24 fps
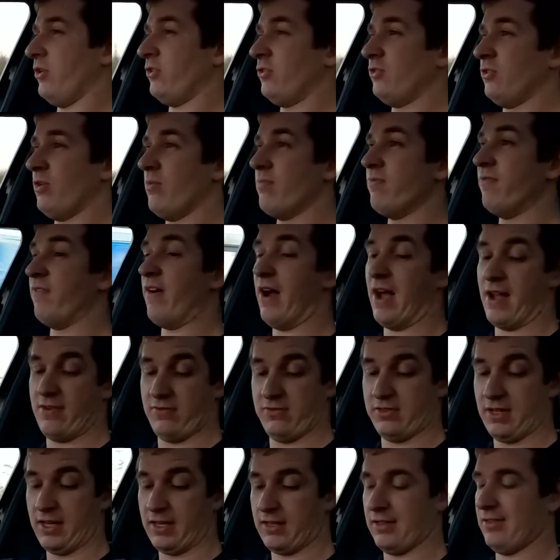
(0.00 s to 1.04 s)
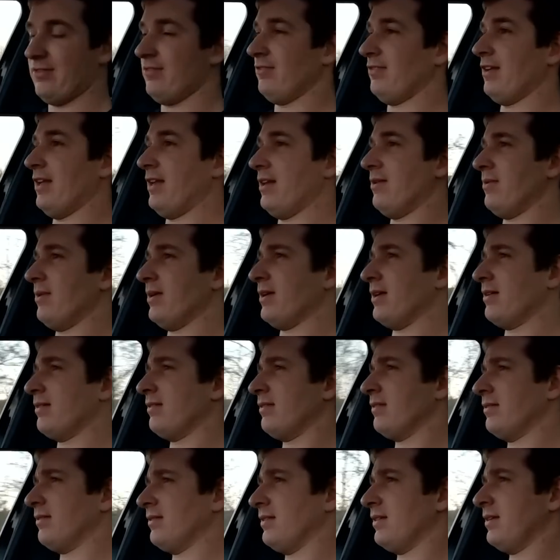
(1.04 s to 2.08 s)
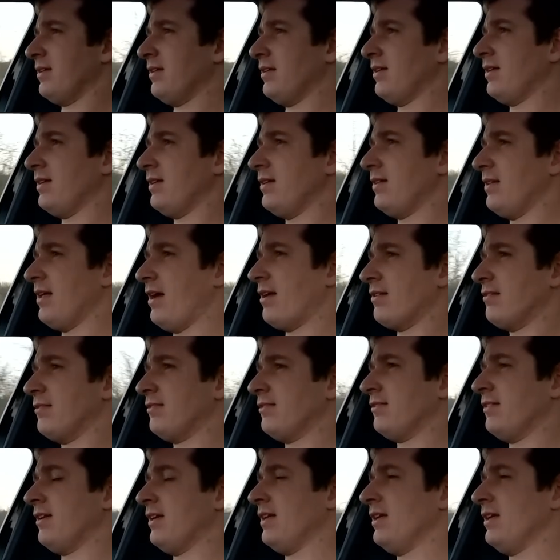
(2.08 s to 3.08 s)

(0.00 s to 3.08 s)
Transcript: Sub 5 seconds anyway, that's